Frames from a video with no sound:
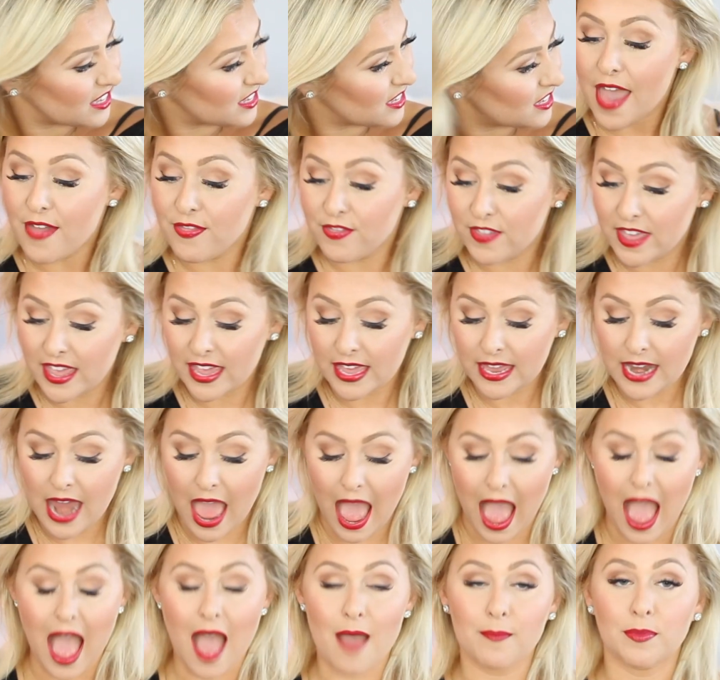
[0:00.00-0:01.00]
and then
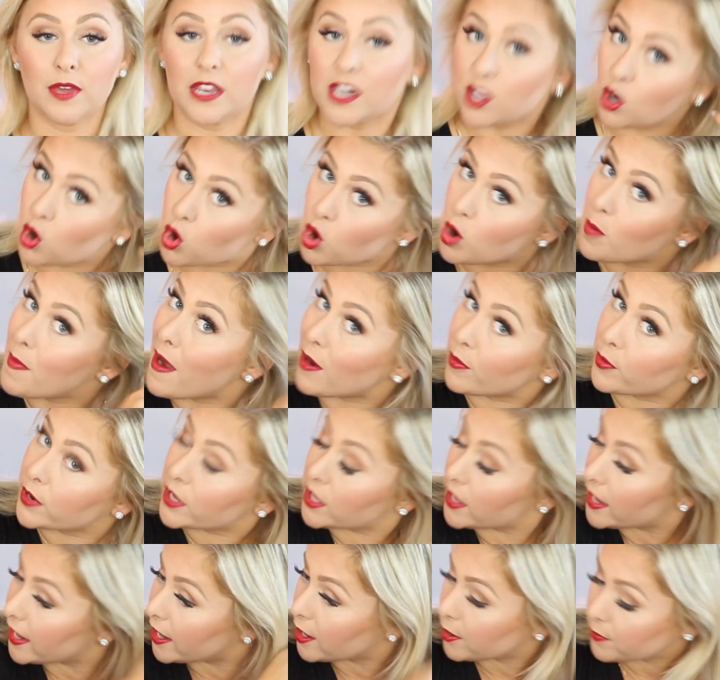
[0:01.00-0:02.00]
I'm gonna curl my
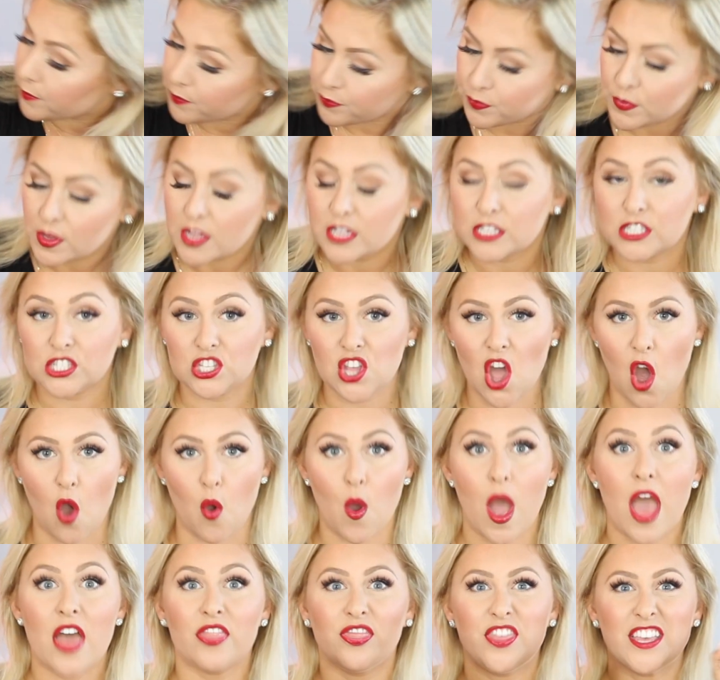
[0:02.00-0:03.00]
real hair. So
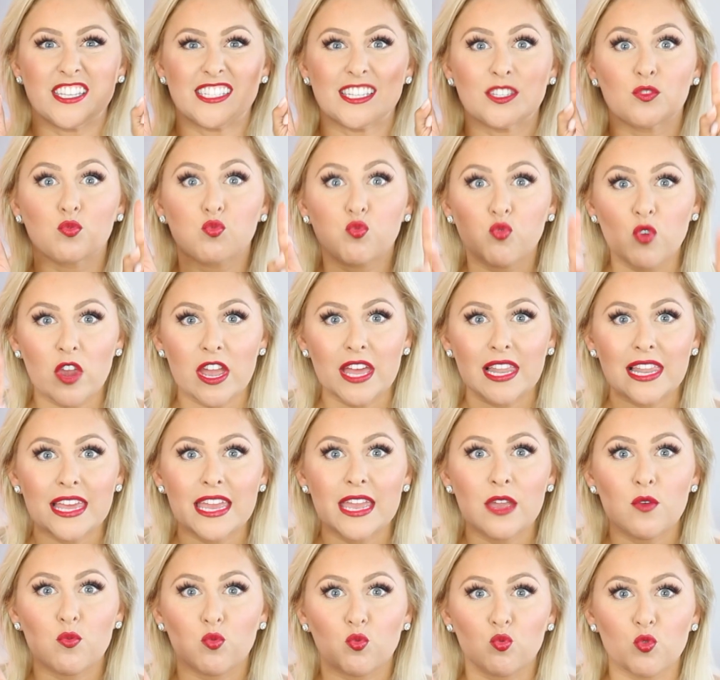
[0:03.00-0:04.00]
this is
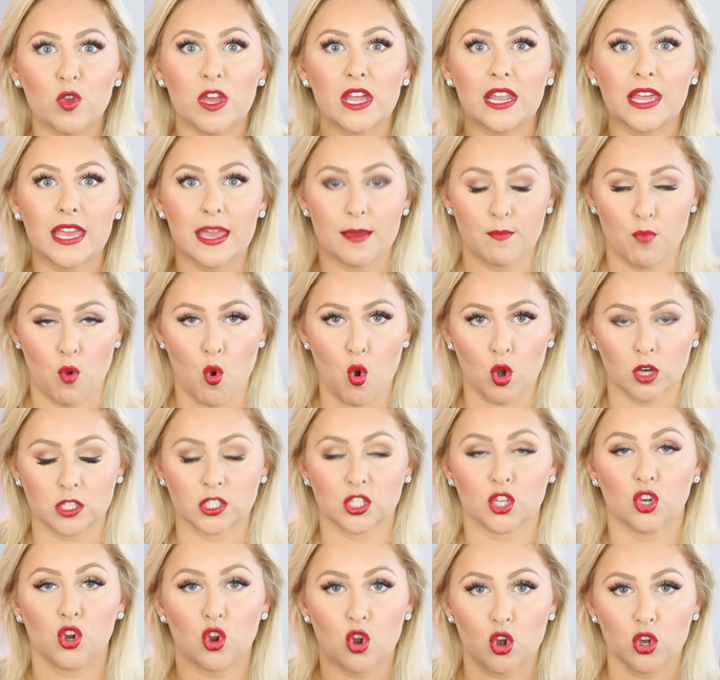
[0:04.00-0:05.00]
really, really important
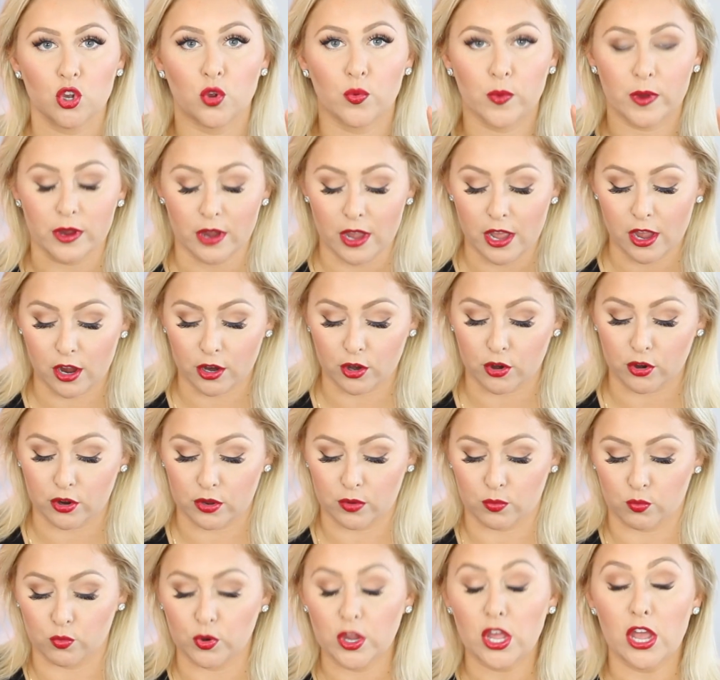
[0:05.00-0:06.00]
to curl your
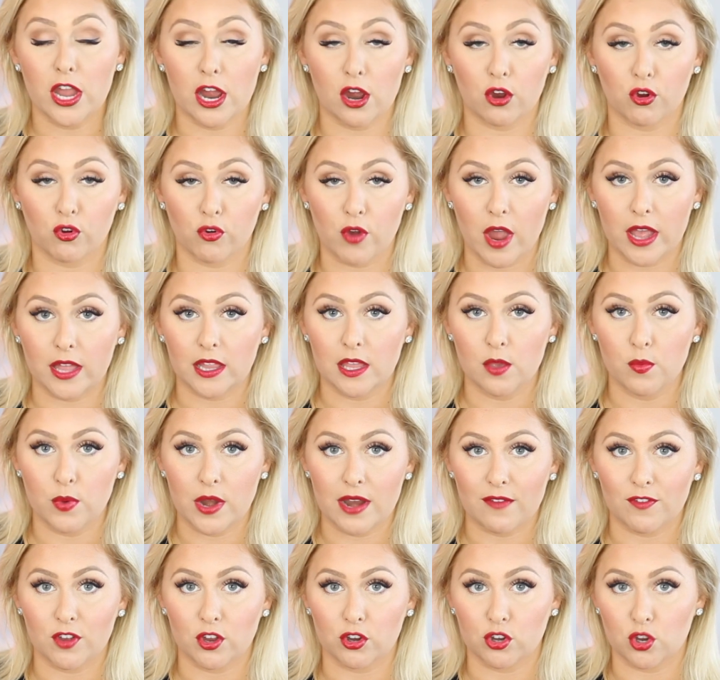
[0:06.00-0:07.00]
real hair correctly
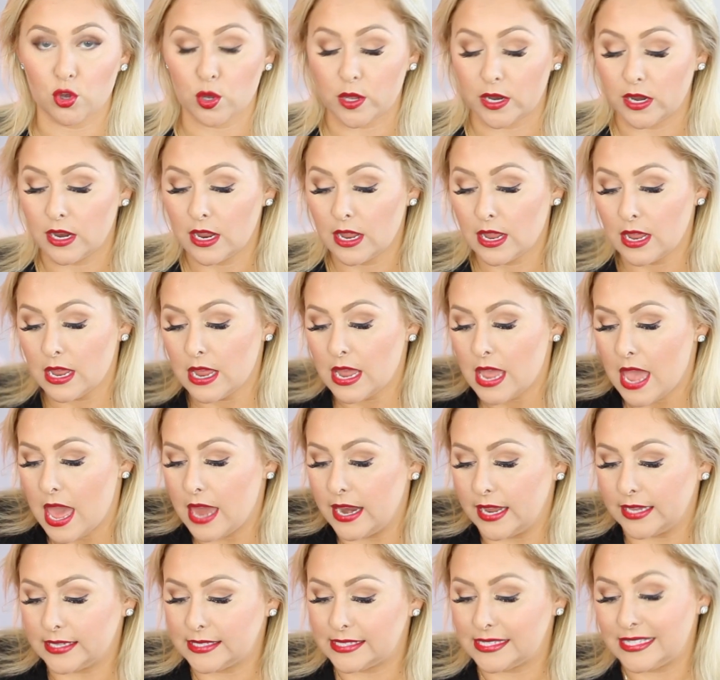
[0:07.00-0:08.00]
whenever you're doing
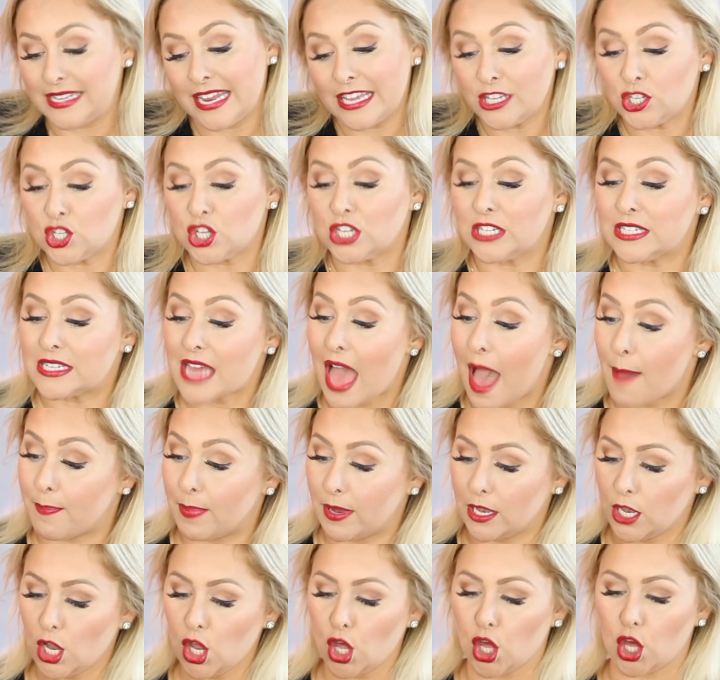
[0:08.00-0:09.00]
an extension type
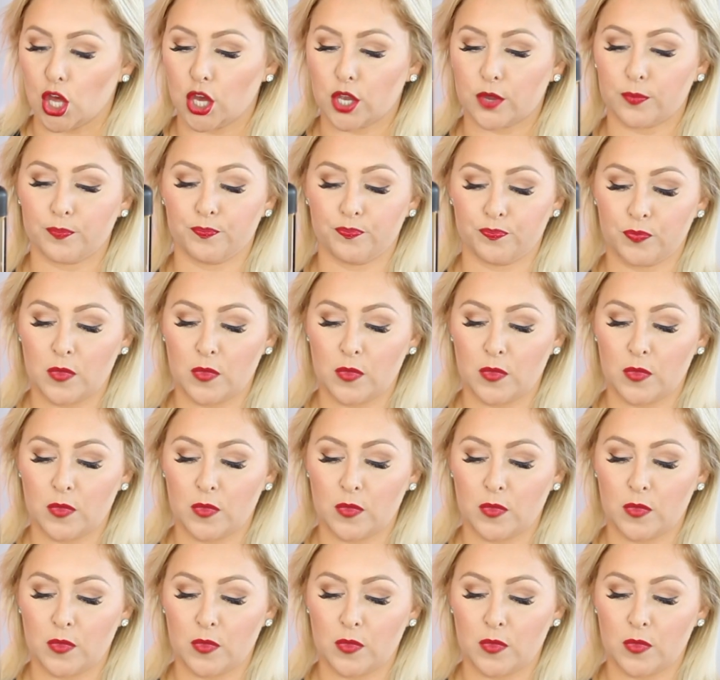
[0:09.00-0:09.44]
of look.